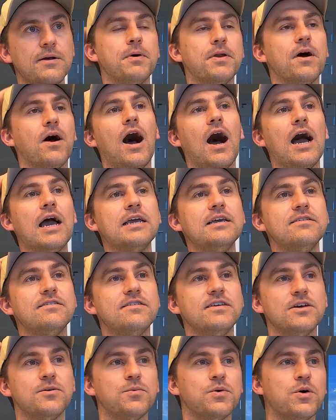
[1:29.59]
but I
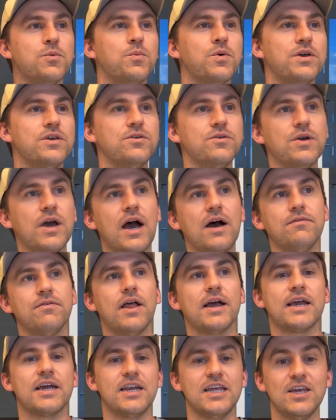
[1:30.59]
see a world where you have
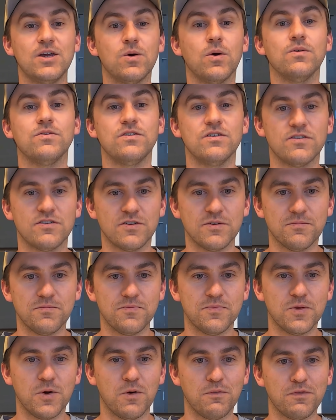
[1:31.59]
like an ecosystem
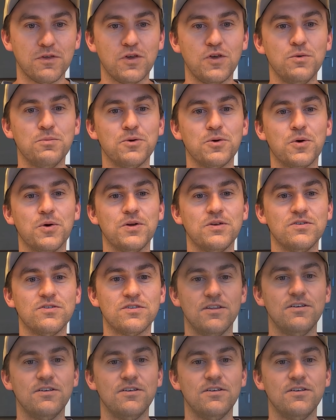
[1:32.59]
of the humanoid is,